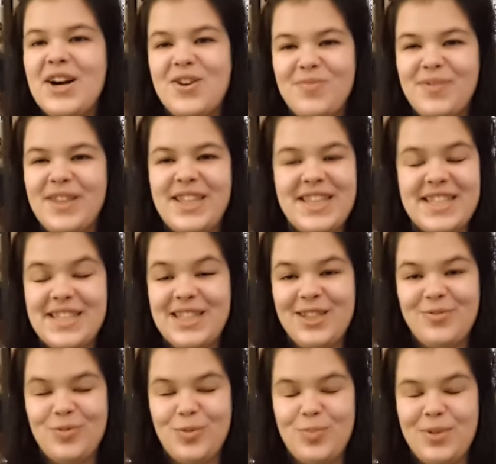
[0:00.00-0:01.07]
Hopefully this
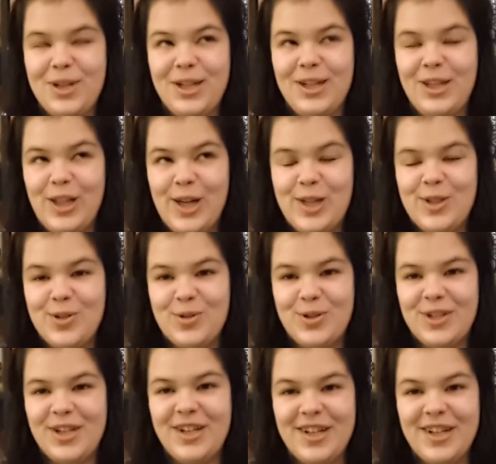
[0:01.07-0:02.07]
clip will be a lot shorter.